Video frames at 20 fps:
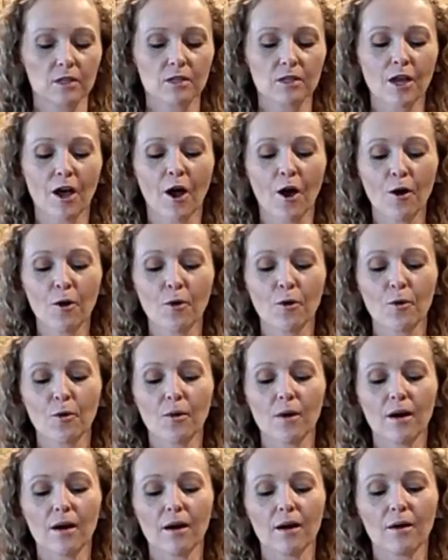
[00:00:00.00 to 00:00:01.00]

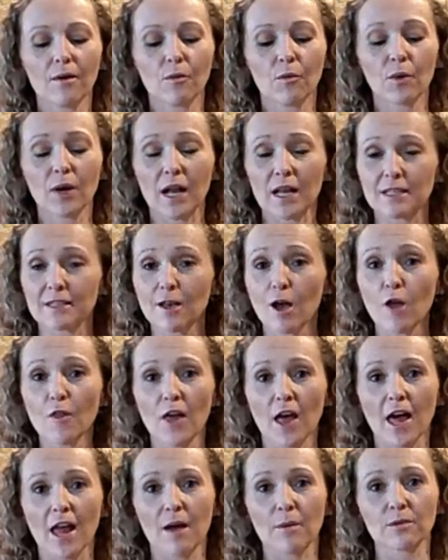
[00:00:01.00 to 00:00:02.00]
So when I saw
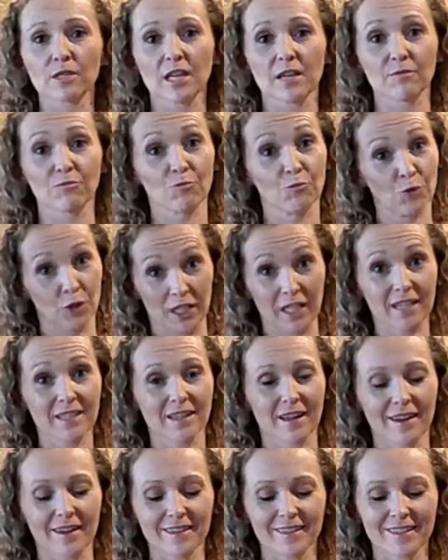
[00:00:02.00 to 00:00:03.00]
that, I was really
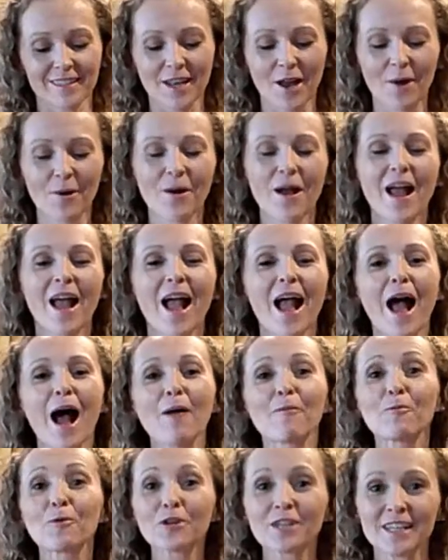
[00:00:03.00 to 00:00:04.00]
excited. So
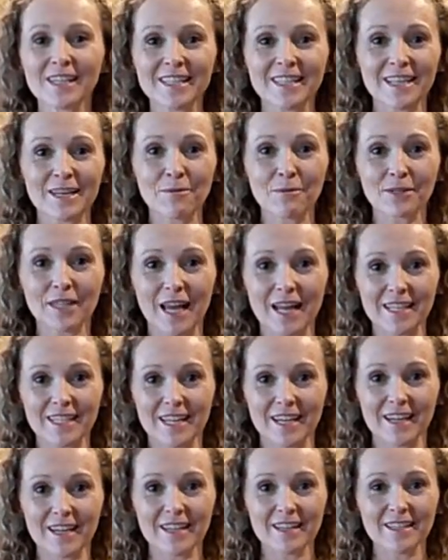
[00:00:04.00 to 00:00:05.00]
we're going to see what that
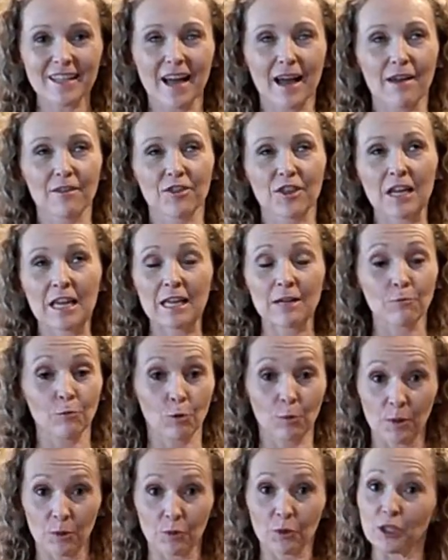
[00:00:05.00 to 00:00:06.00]
does. I think it will
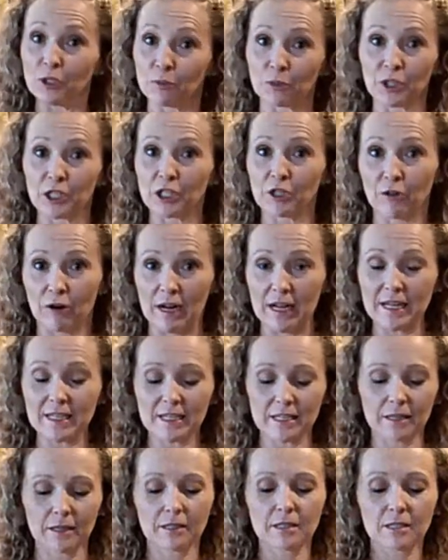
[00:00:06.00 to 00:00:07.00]
be really, really great.
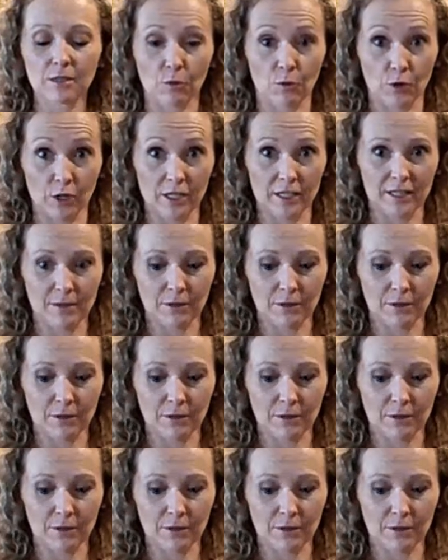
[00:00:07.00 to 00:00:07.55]
So we're going to see